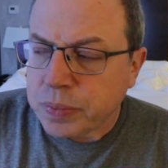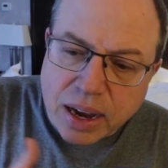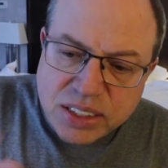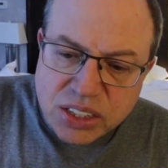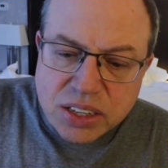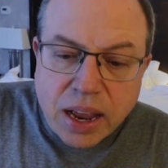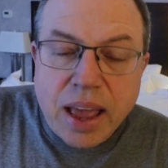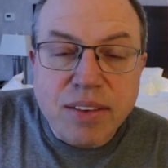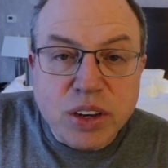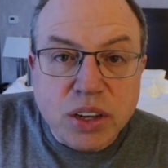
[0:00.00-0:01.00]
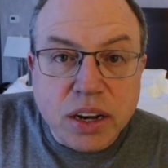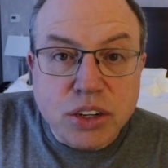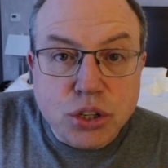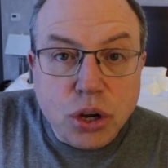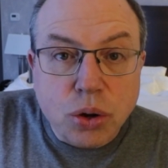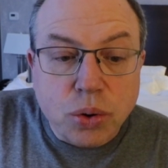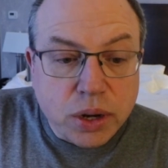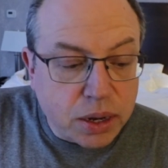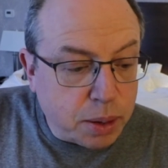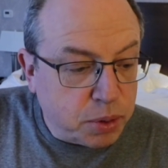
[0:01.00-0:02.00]
I haven't done a show
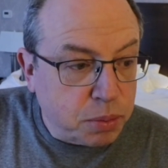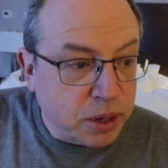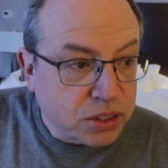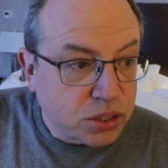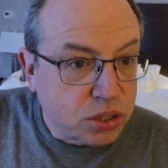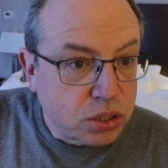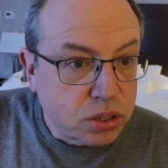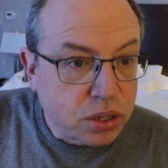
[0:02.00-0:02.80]
in a couple of months,